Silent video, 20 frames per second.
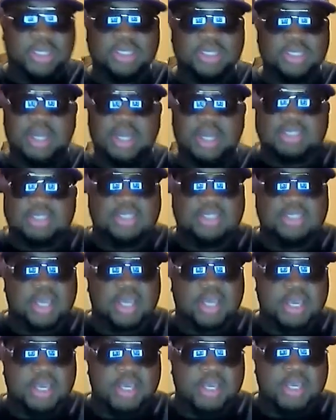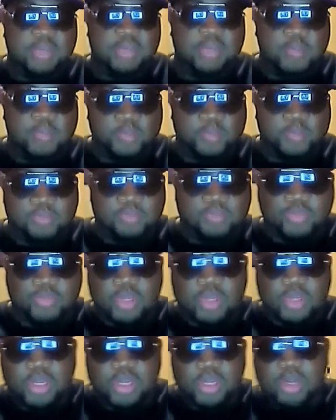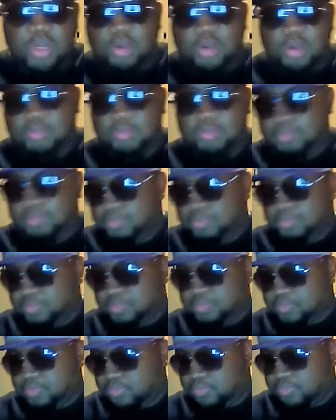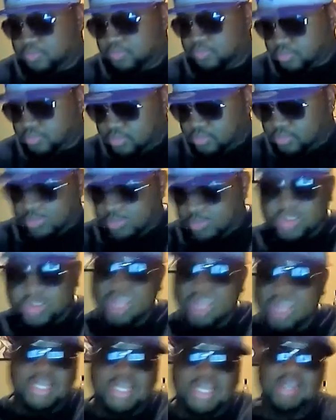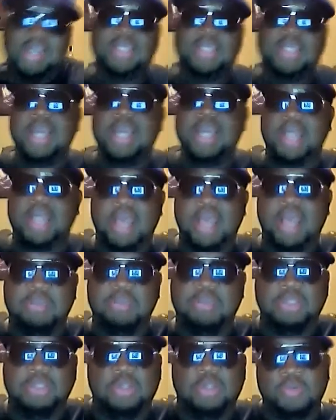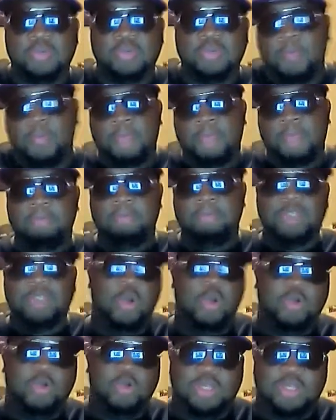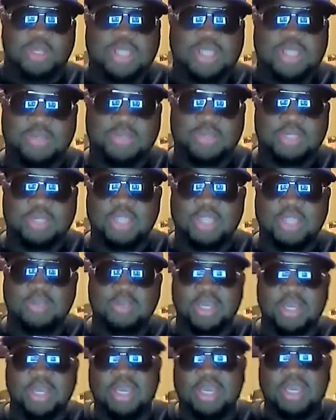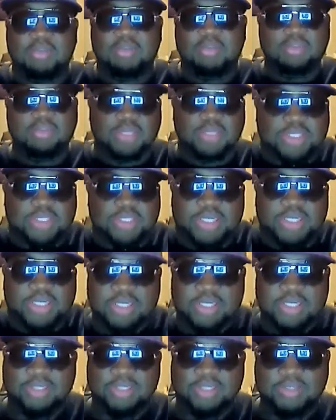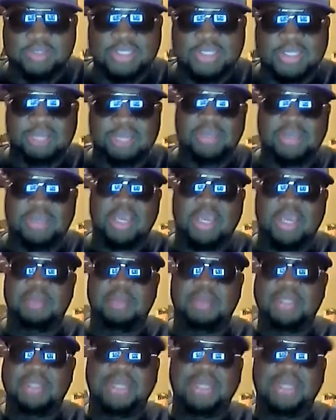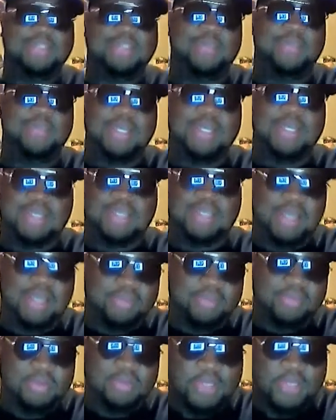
that, say, um, Attack on Titan had, but, you know, it's older than Attack on Titan, so I can not give it too much shit. You know, this anime came out I think in 2011,